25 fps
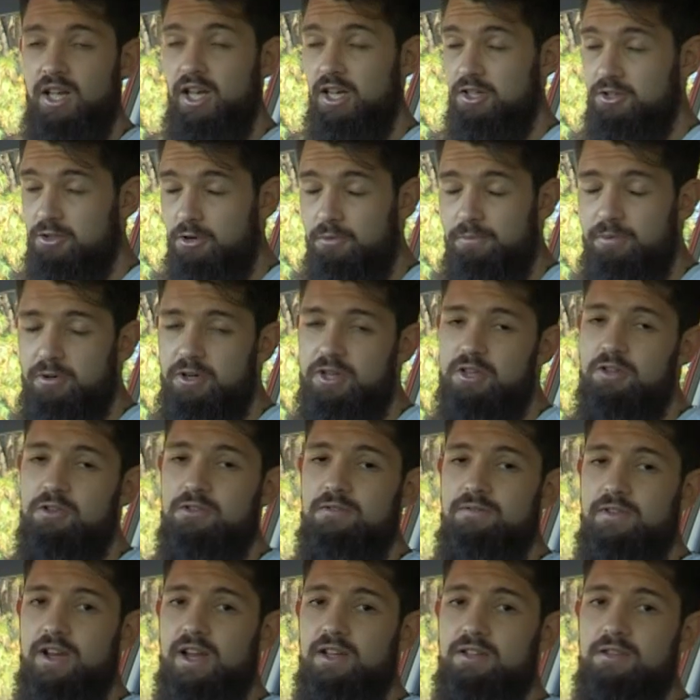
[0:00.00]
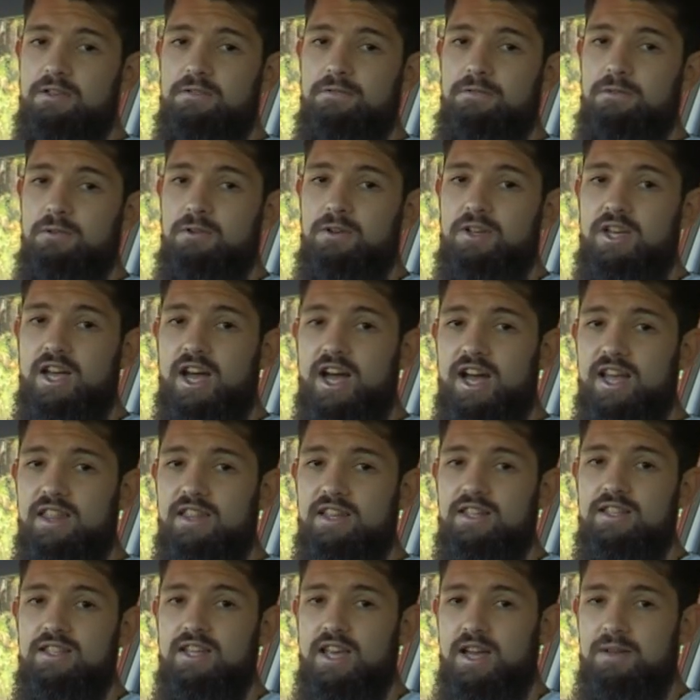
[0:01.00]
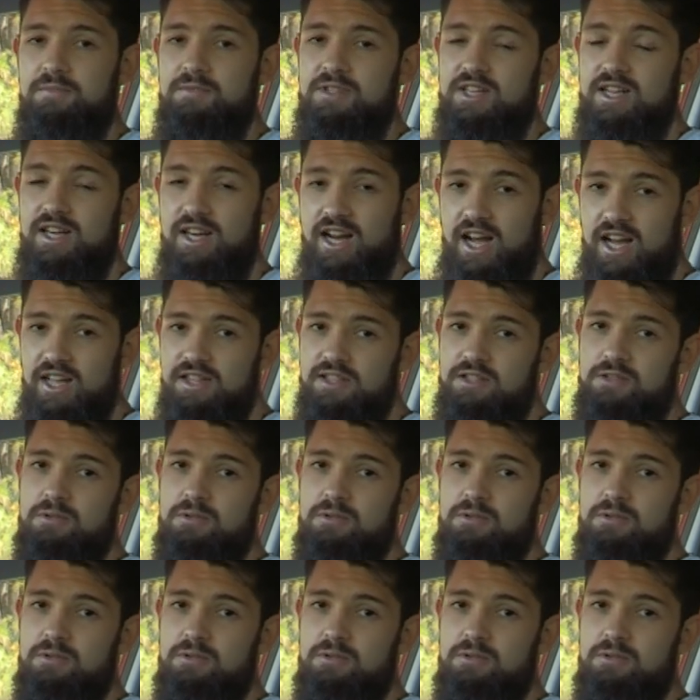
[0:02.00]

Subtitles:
It's all pretty good value for a car that comes in at under